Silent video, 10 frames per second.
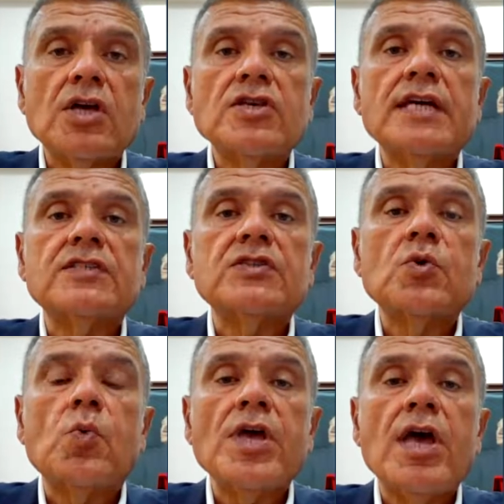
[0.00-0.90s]
Yes,
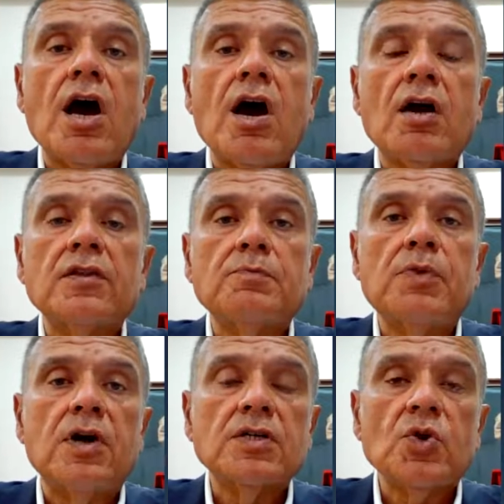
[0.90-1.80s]
we are the
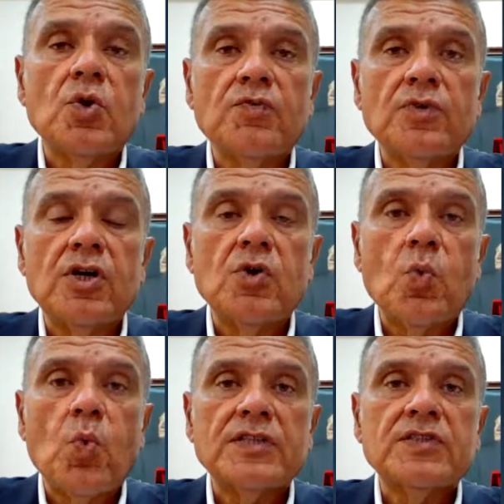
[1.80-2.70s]
part of
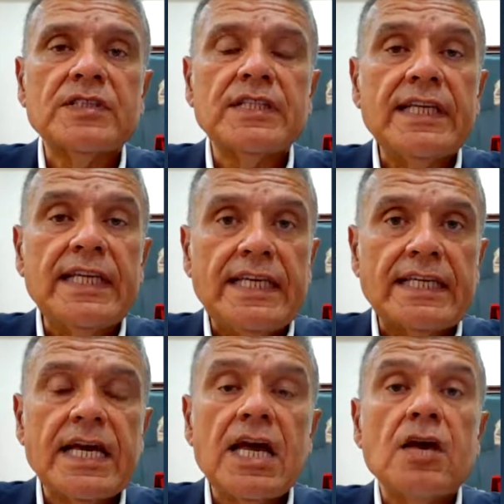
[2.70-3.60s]
Western League,